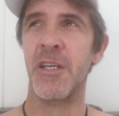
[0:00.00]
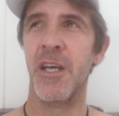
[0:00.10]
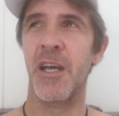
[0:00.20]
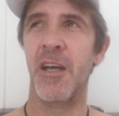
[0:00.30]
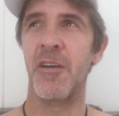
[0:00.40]

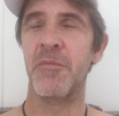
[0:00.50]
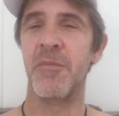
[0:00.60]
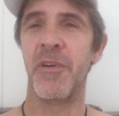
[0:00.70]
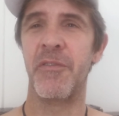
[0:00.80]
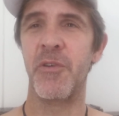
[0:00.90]

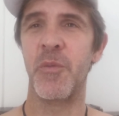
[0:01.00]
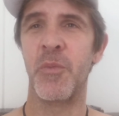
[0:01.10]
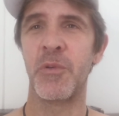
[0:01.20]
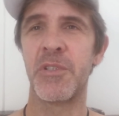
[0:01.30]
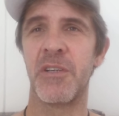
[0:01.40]
a few of the
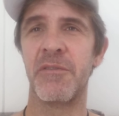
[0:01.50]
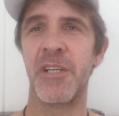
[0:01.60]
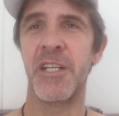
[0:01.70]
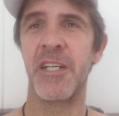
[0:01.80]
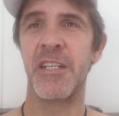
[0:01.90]
books that I've
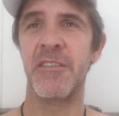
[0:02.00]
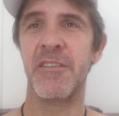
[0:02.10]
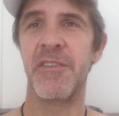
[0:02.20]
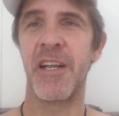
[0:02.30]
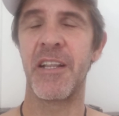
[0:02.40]
read,
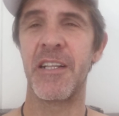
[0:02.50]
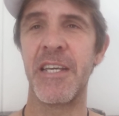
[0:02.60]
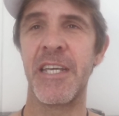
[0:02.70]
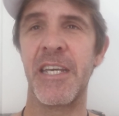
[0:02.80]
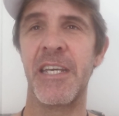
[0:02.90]
Fat of the
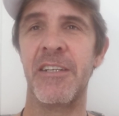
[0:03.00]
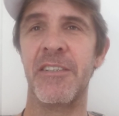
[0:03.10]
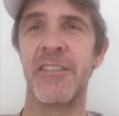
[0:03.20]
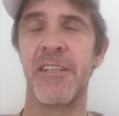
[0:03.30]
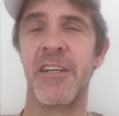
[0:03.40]

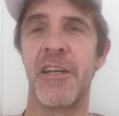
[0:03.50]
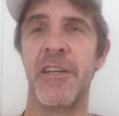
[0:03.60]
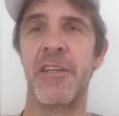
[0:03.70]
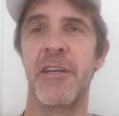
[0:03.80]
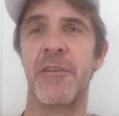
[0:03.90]
Land, and